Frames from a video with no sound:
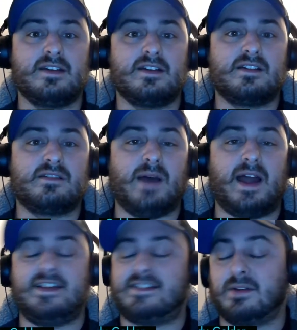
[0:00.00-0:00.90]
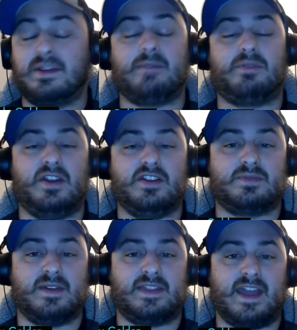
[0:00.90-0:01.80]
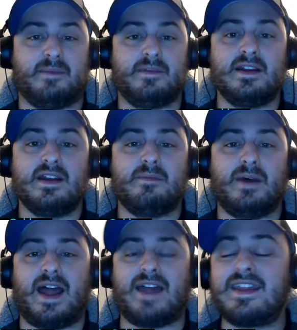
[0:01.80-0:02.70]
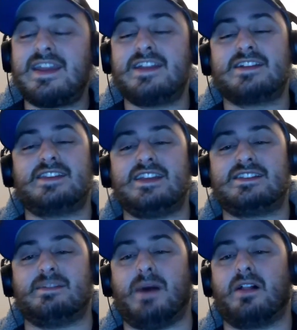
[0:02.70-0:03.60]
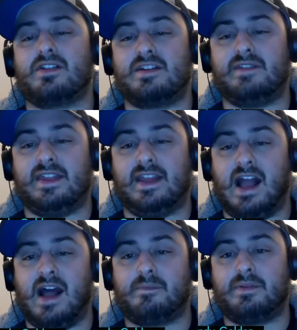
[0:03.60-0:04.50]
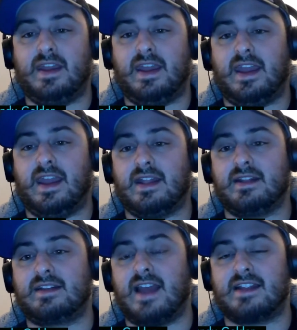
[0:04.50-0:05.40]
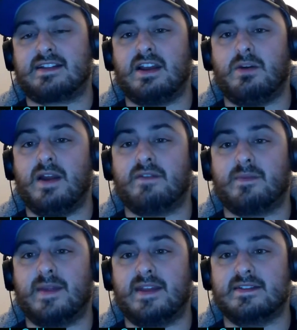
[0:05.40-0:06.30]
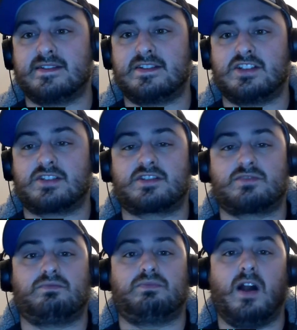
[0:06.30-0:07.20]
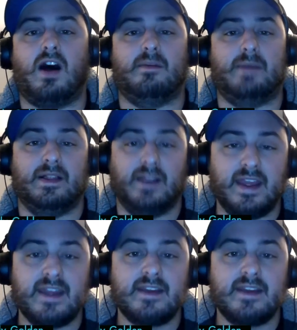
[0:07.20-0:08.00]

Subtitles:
But he still did produce with them. But I think he just needs to polish everything up and kind of go away from his just raw ability.